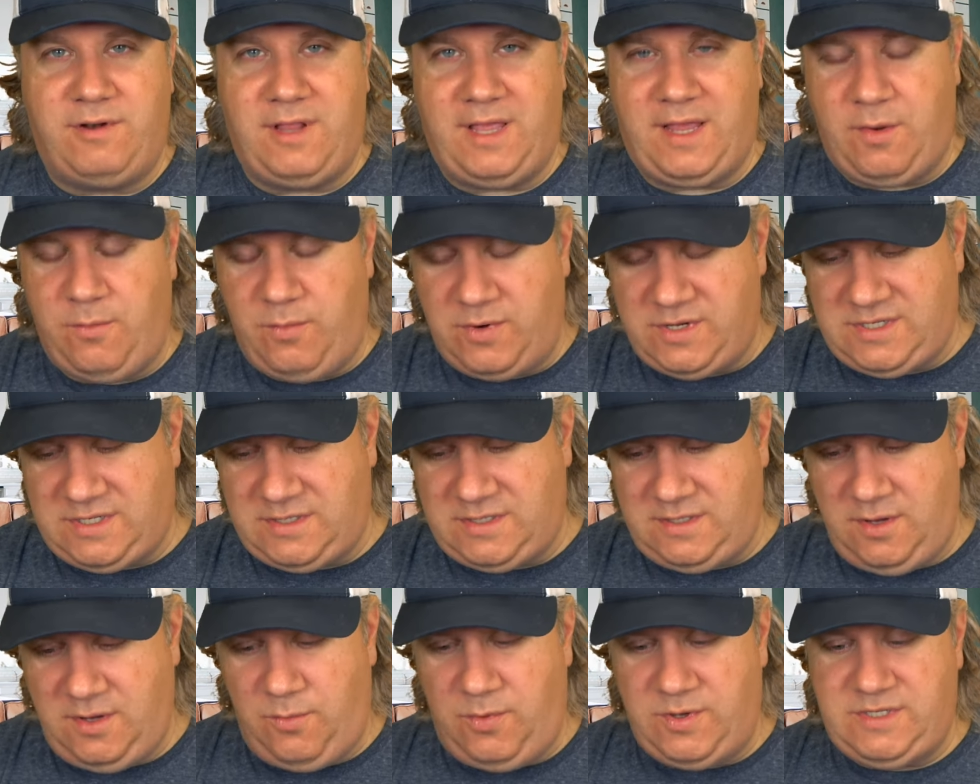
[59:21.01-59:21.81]
Like it
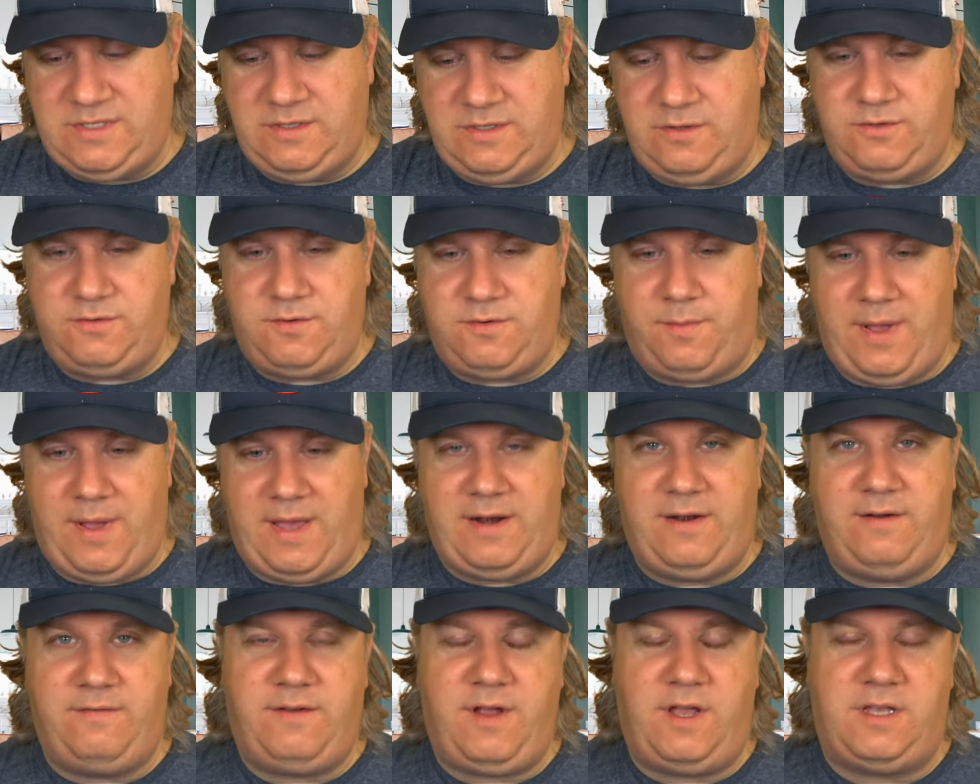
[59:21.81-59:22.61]
wasn't, it wasn't those
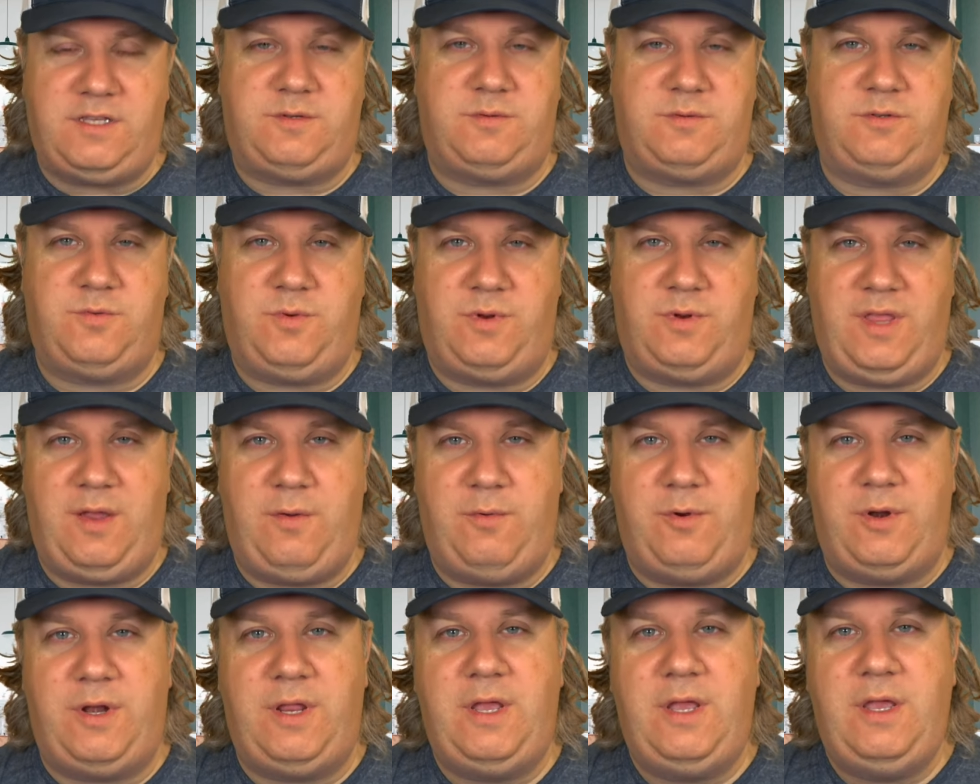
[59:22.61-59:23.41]
repetitive customers where they
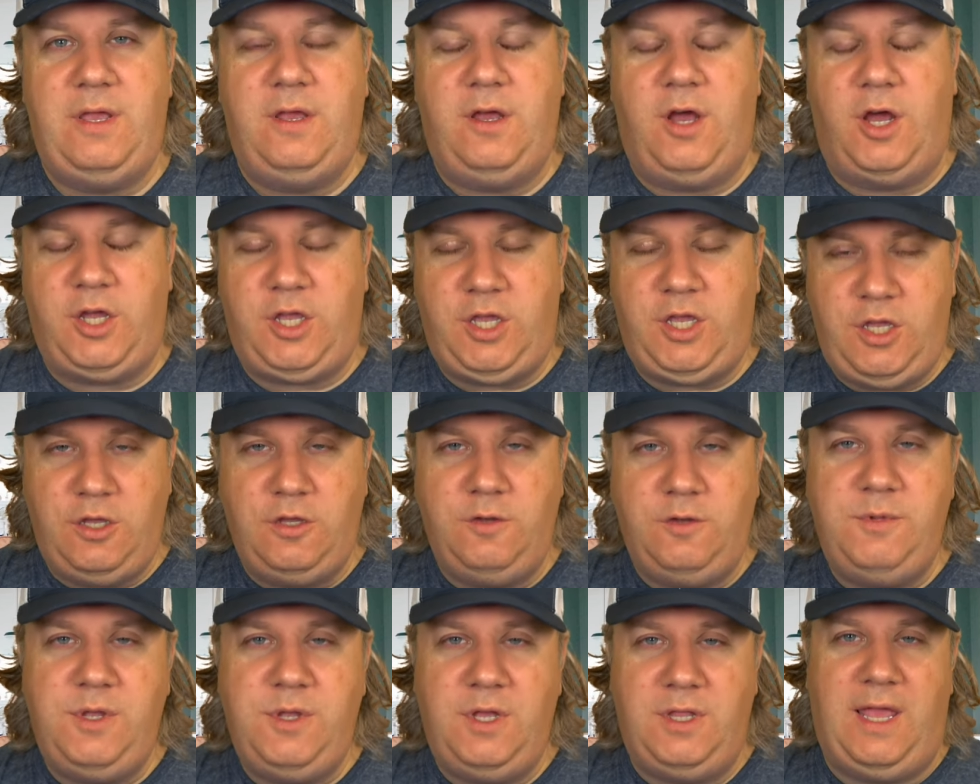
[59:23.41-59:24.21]
would
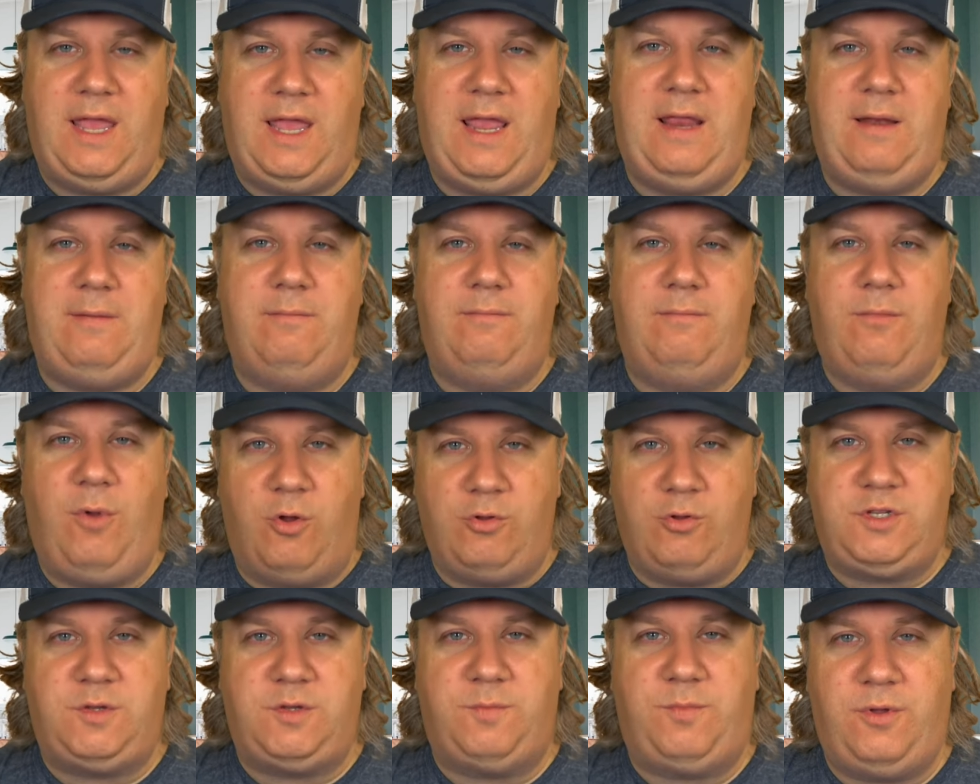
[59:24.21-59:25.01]
accumulate
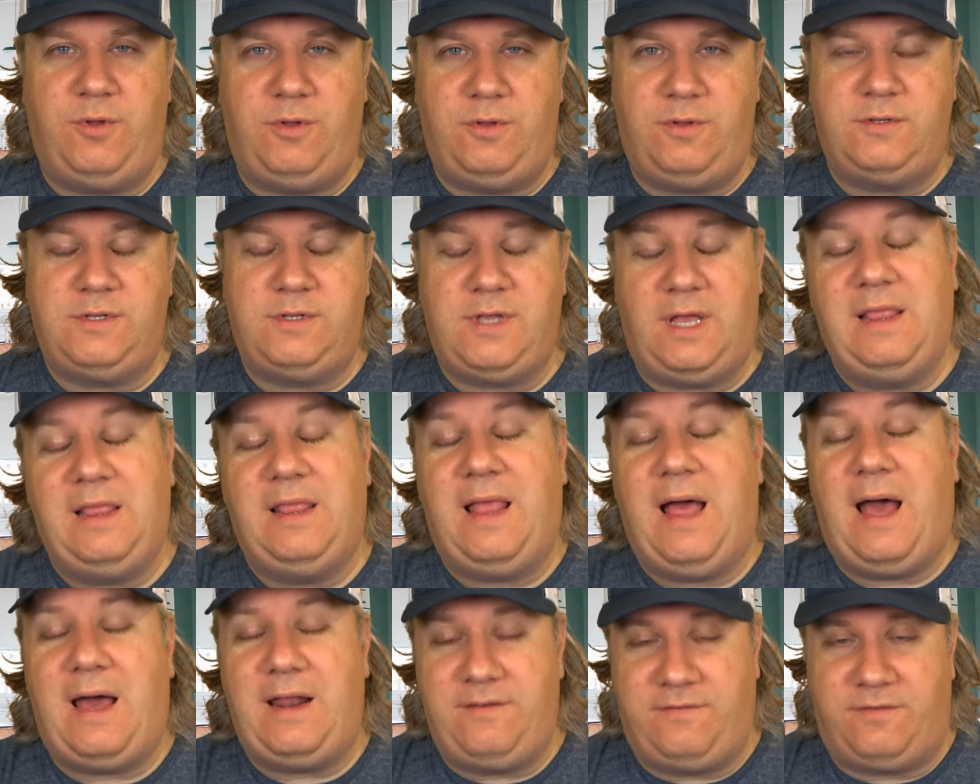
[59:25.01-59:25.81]
multiple, a
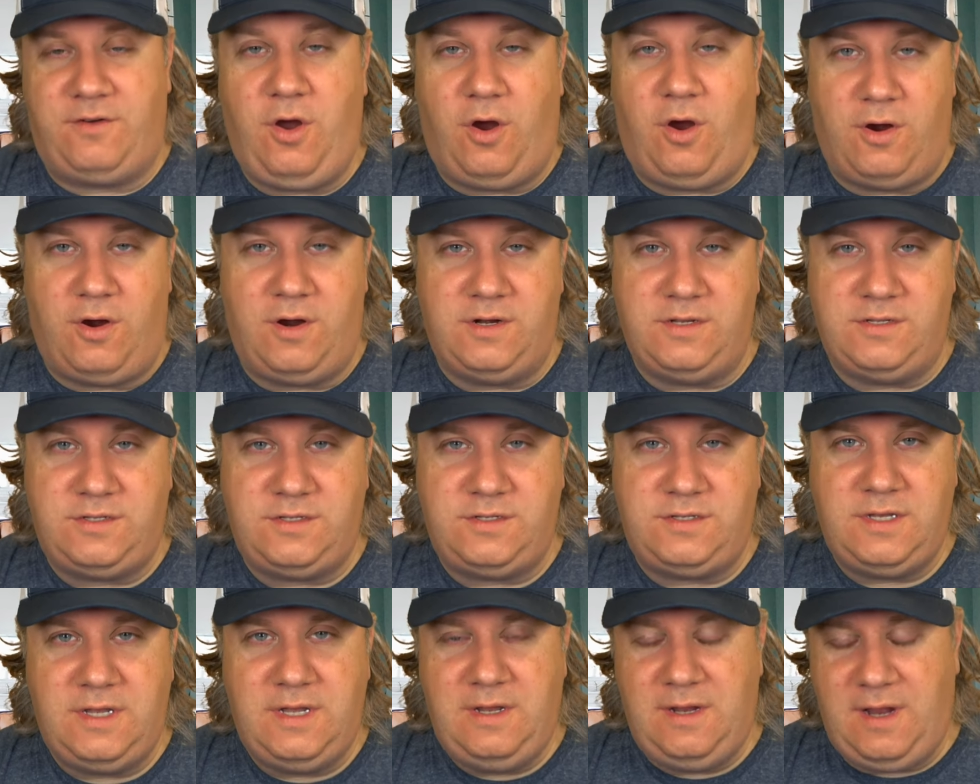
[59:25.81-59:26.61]
lot of
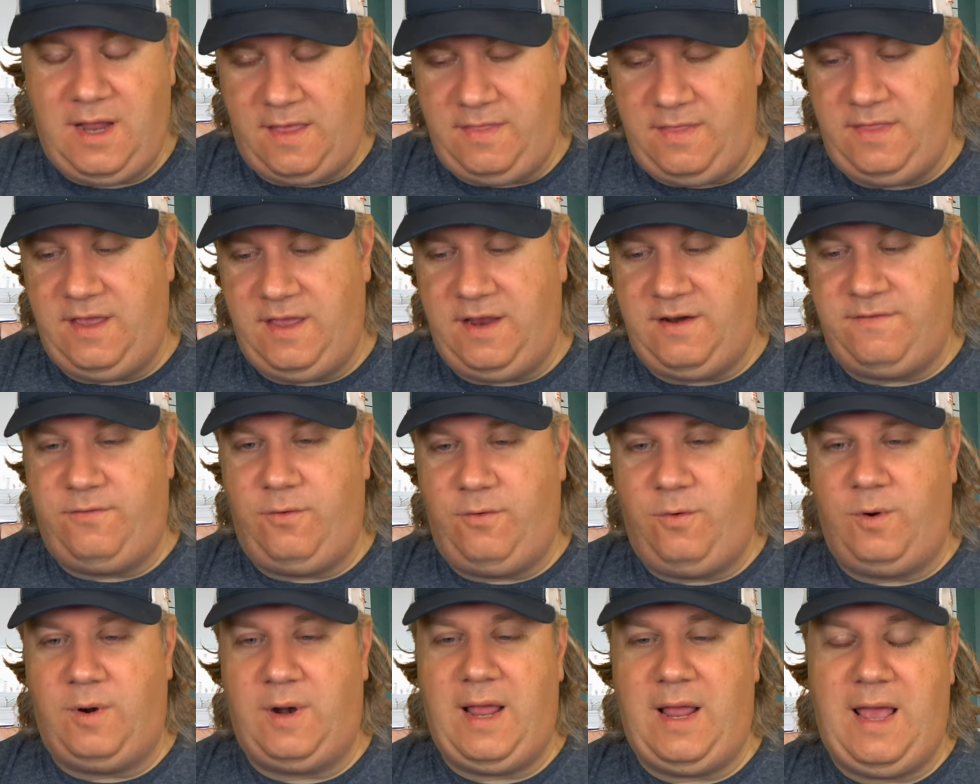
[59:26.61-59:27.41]
cards and
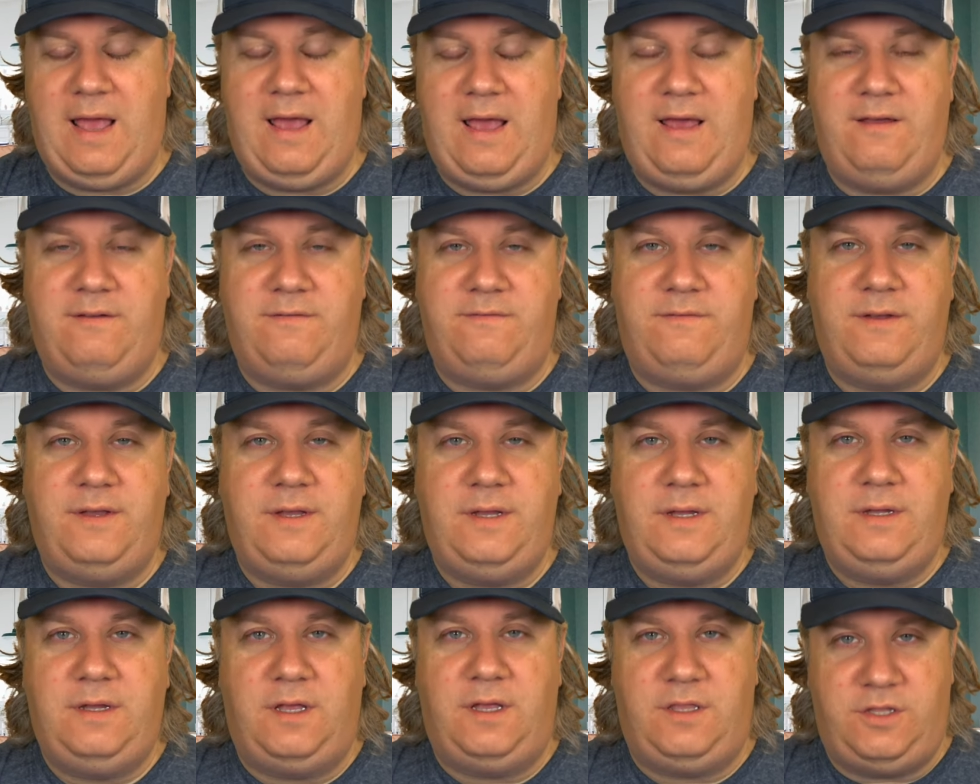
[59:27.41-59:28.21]
therefore have
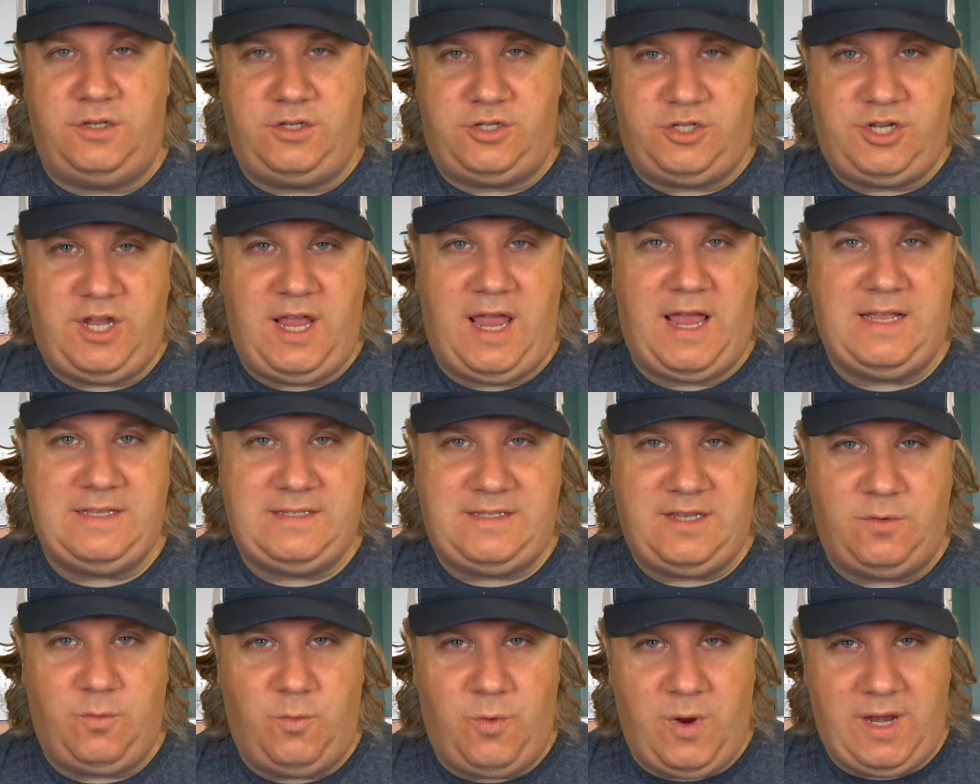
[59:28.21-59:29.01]
the
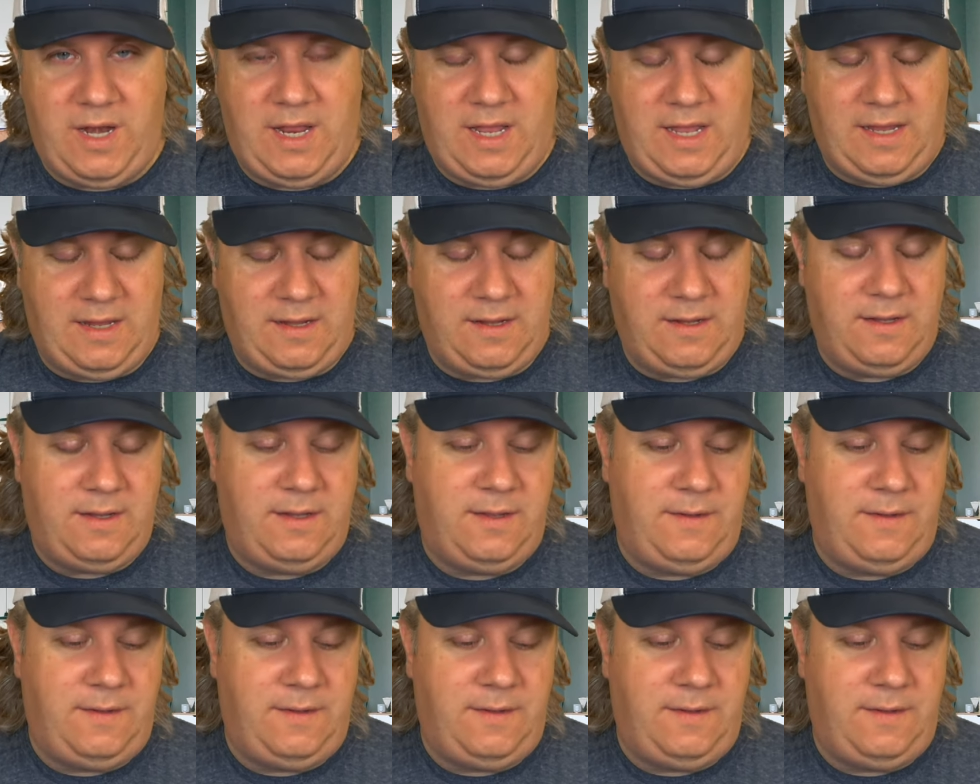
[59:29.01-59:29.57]
chance at winning,